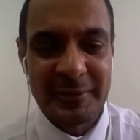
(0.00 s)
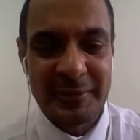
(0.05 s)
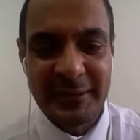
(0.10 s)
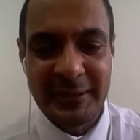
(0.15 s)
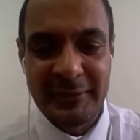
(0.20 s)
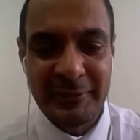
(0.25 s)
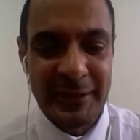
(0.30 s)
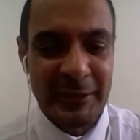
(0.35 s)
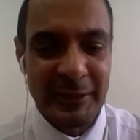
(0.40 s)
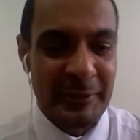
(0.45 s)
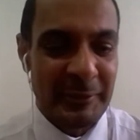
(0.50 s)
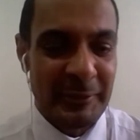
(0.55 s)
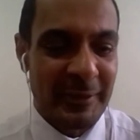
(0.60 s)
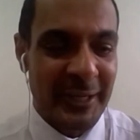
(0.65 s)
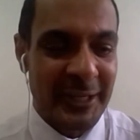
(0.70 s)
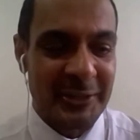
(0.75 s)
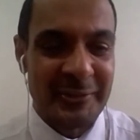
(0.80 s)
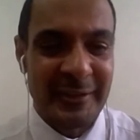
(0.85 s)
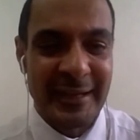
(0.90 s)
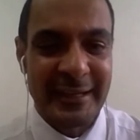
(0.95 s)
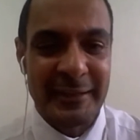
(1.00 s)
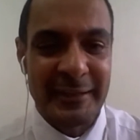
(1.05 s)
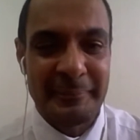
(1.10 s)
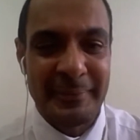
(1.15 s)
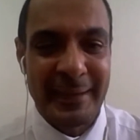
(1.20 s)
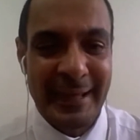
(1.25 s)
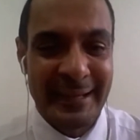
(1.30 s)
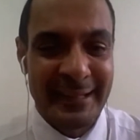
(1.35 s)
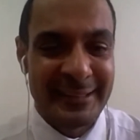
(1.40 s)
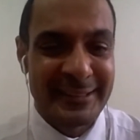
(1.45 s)
Even when you are at the
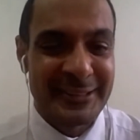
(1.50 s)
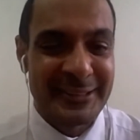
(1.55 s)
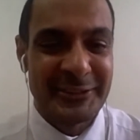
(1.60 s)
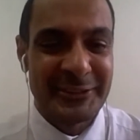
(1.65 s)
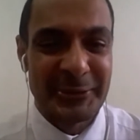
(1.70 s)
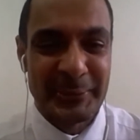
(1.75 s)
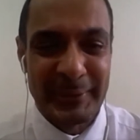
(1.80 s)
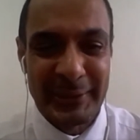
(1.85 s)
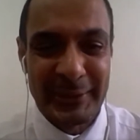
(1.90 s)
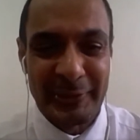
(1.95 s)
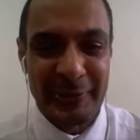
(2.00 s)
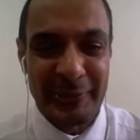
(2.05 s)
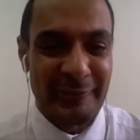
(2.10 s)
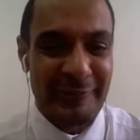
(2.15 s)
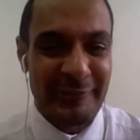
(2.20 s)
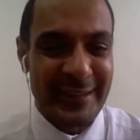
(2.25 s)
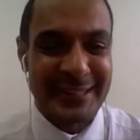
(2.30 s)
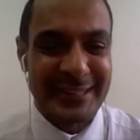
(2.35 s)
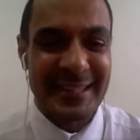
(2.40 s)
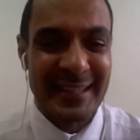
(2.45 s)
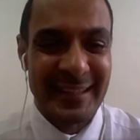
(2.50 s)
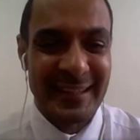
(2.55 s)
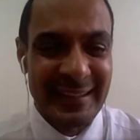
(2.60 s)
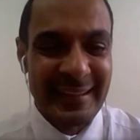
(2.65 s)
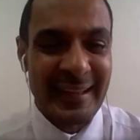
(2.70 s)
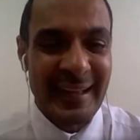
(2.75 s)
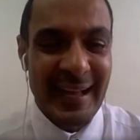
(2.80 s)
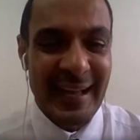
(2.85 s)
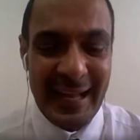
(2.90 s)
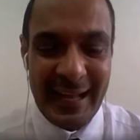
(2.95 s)
bench, you will always
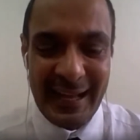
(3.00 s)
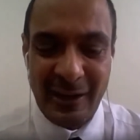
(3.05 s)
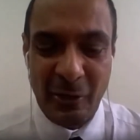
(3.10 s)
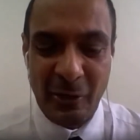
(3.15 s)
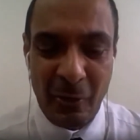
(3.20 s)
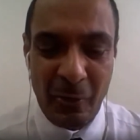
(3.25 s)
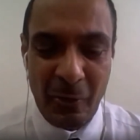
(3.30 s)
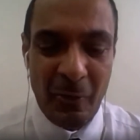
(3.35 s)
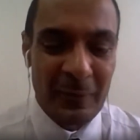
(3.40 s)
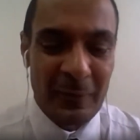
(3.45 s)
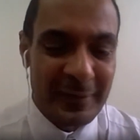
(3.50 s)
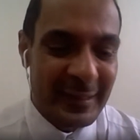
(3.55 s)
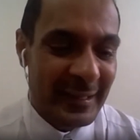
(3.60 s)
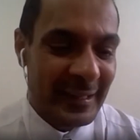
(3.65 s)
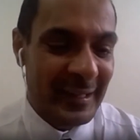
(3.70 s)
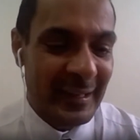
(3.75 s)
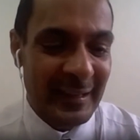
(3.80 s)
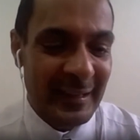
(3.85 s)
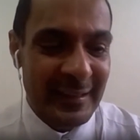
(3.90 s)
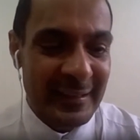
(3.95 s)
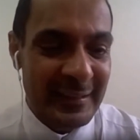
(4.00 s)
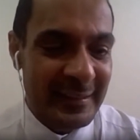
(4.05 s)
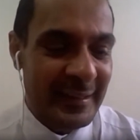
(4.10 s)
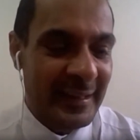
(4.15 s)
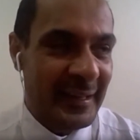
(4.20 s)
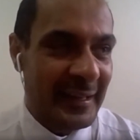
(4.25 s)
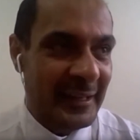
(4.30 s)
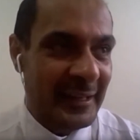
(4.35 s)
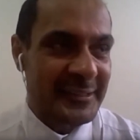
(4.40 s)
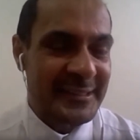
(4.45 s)
hold
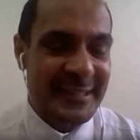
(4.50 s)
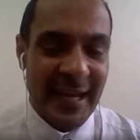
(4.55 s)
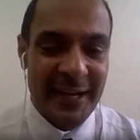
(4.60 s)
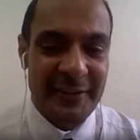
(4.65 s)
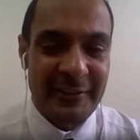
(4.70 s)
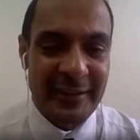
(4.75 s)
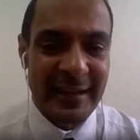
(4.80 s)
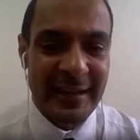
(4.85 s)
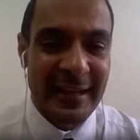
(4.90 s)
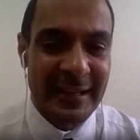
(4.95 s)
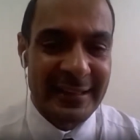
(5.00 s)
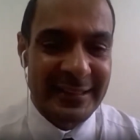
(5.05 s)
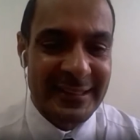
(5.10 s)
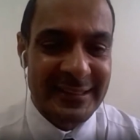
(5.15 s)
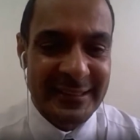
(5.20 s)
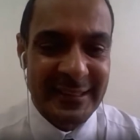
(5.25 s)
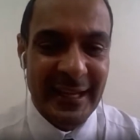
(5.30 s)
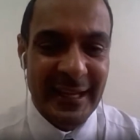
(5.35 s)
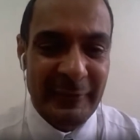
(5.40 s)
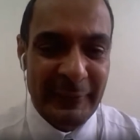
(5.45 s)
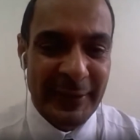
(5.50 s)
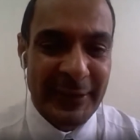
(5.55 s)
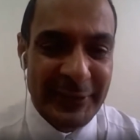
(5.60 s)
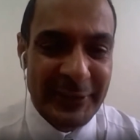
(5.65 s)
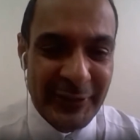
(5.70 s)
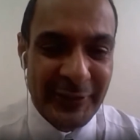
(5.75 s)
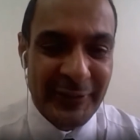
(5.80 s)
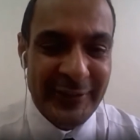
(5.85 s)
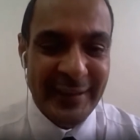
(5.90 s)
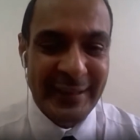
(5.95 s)
the side railings and say, I want to
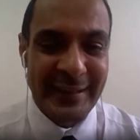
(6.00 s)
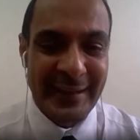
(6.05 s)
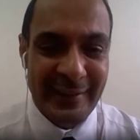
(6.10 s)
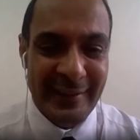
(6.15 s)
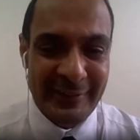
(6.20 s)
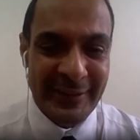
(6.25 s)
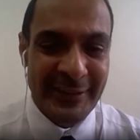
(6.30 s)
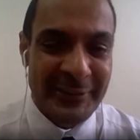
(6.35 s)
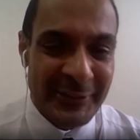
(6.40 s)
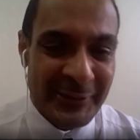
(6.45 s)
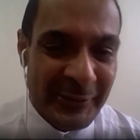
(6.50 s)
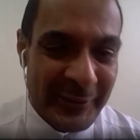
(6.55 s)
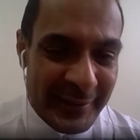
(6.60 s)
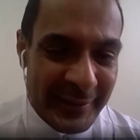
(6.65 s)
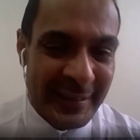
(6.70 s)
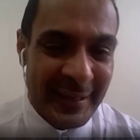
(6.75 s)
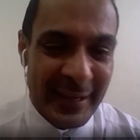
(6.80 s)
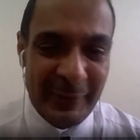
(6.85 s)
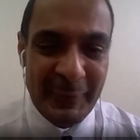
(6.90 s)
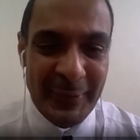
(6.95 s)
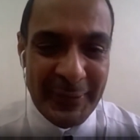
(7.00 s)
go in,